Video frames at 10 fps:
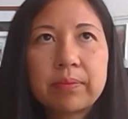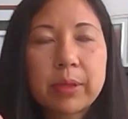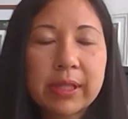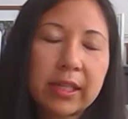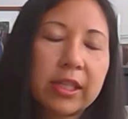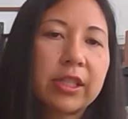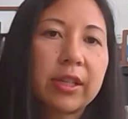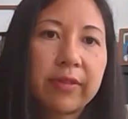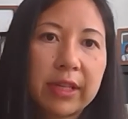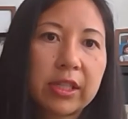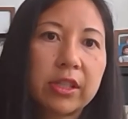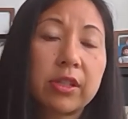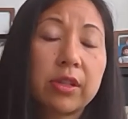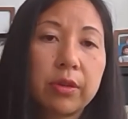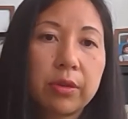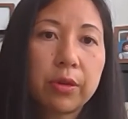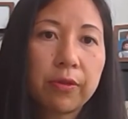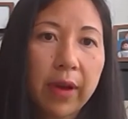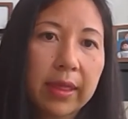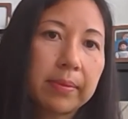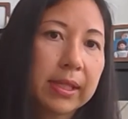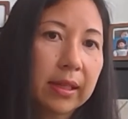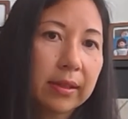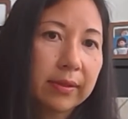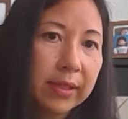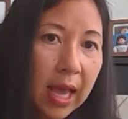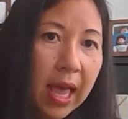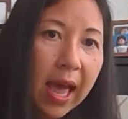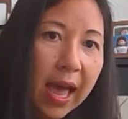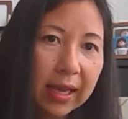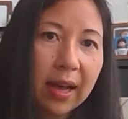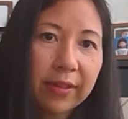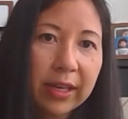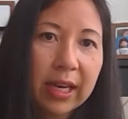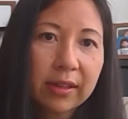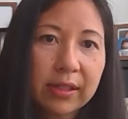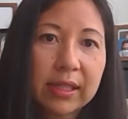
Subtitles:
percentage of Indigenous youth who find themselves at Covenant House.